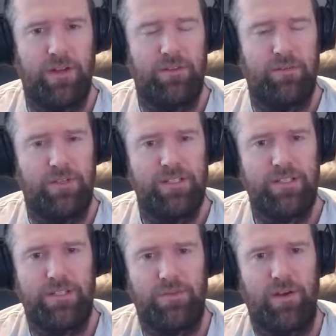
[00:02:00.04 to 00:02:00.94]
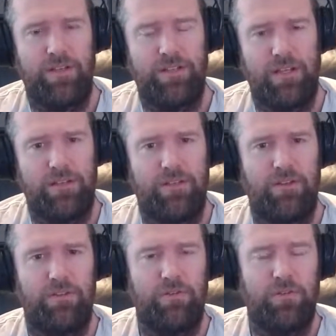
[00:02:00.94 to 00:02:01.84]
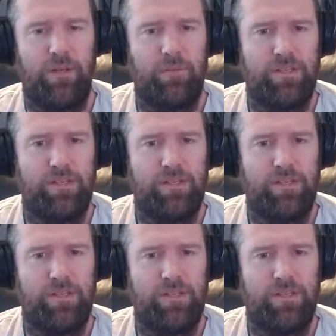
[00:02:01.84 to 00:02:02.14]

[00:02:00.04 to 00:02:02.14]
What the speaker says: one of the reasons why I say don't do an